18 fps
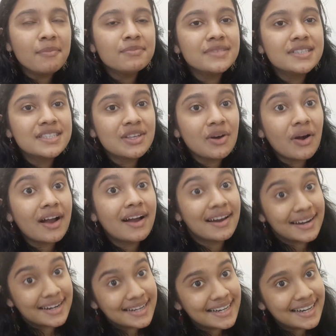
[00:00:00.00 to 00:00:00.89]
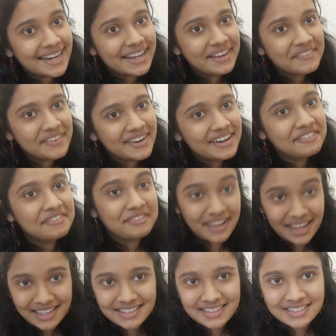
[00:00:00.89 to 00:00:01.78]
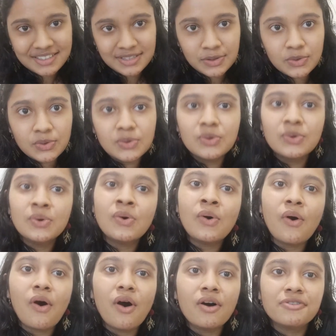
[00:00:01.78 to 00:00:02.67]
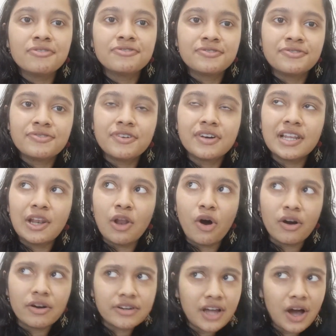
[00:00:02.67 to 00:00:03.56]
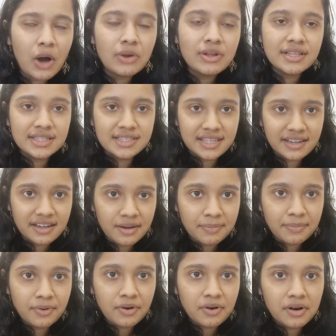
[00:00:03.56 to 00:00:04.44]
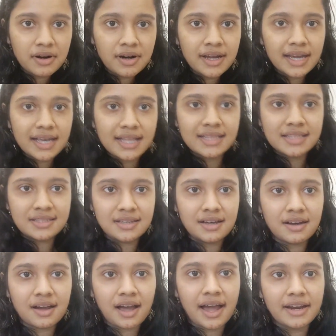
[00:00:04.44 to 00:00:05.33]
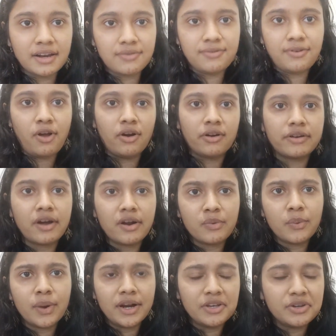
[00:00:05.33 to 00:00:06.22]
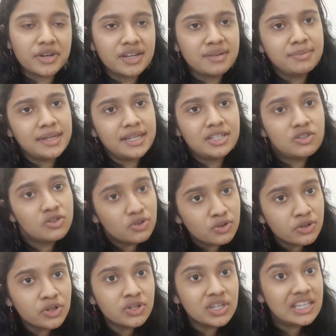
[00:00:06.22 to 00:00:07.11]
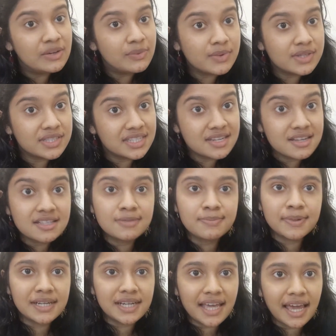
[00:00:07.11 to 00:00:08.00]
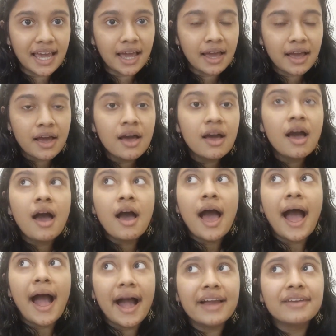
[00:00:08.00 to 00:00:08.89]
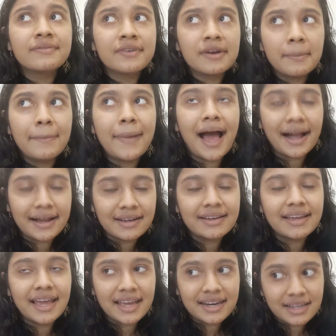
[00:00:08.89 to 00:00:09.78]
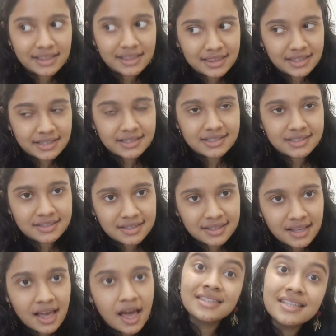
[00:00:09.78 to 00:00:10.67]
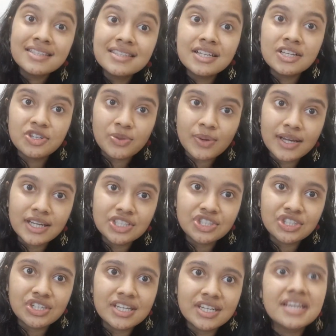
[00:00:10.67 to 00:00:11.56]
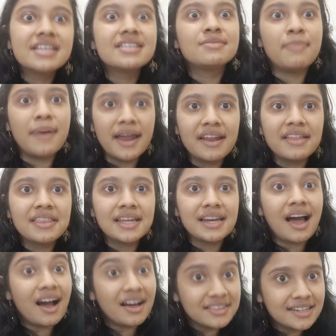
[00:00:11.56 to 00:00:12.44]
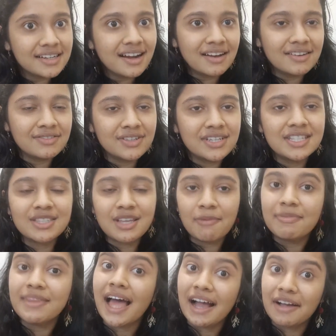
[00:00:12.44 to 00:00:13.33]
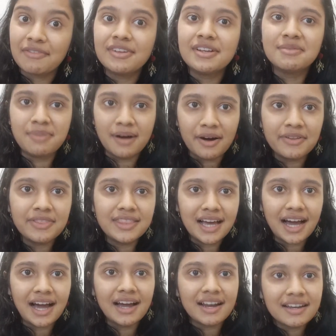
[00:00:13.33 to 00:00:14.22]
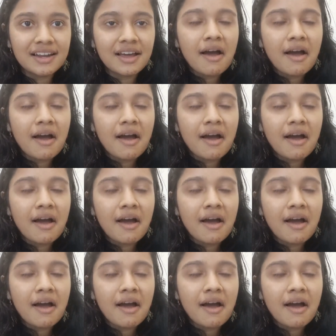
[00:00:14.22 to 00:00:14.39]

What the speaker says: So currently we're in phase 2 of lockdown in Singapore. It's a kind of lockdown where you can meet 2 unique visitors per day, and we're back again at this. This situation is better than other countries, so I'm thankful about that.